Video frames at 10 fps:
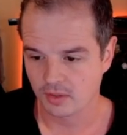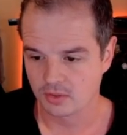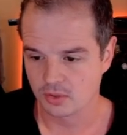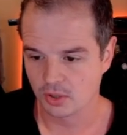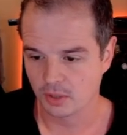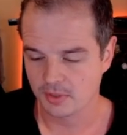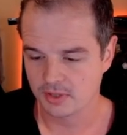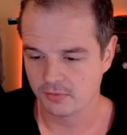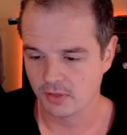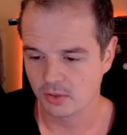2 copies
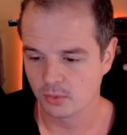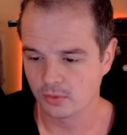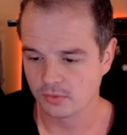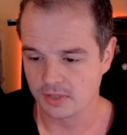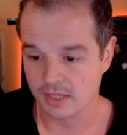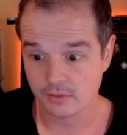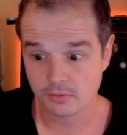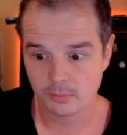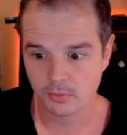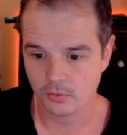of Young Wolf, down
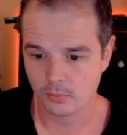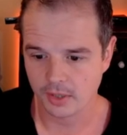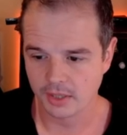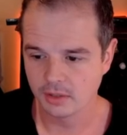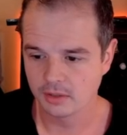from 3.